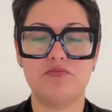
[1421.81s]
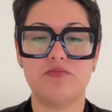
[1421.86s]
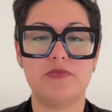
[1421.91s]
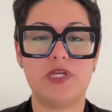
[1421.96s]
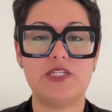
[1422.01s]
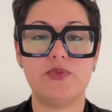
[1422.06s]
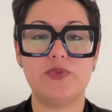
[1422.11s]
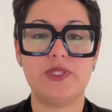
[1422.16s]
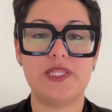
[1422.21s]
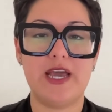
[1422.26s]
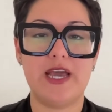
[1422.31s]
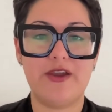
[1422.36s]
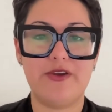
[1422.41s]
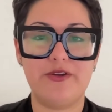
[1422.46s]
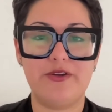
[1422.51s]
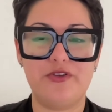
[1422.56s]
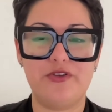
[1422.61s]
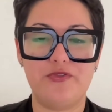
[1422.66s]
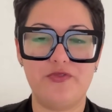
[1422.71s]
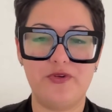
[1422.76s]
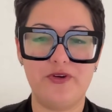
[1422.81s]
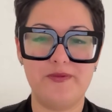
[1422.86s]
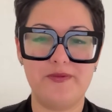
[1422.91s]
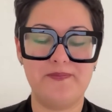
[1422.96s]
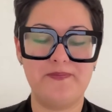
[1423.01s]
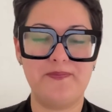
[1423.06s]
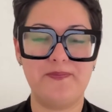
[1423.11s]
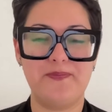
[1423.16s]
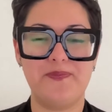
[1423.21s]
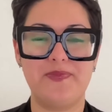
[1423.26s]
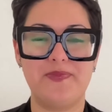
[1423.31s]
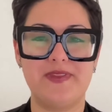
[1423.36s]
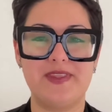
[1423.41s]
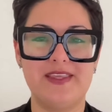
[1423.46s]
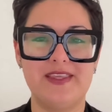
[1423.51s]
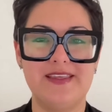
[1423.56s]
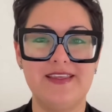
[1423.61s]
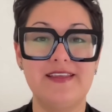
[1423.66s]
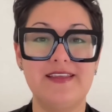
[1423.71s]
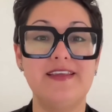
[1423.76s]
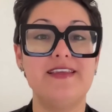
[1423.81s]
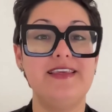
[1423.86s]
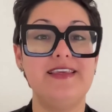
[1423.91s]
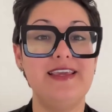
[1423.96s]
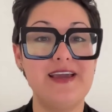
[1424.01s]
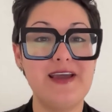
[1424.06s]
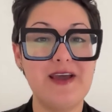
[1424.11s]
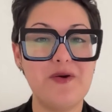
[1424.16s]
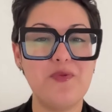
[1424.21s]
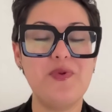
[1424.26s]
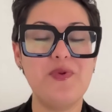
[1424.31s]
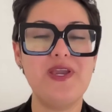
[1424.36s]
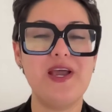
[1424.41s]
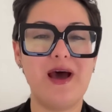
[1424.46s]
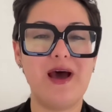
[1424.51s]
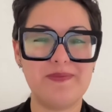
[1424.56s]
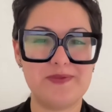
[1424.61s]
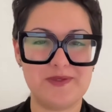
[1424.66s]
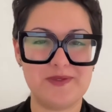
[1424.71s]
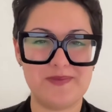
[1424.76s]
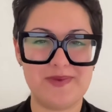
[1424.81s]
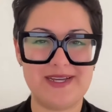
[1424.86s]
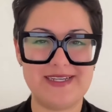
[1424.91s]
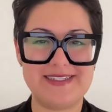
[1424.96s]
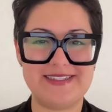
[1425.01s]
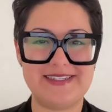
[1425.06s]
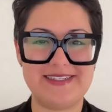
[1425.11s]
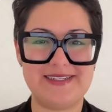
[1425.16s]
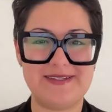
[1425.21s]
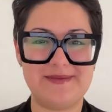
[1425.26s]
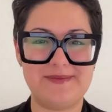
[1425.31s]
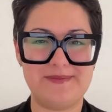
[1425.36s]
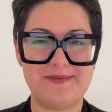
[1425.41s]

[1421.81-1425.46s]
that's what they hired you for. Yeah, we optimized it.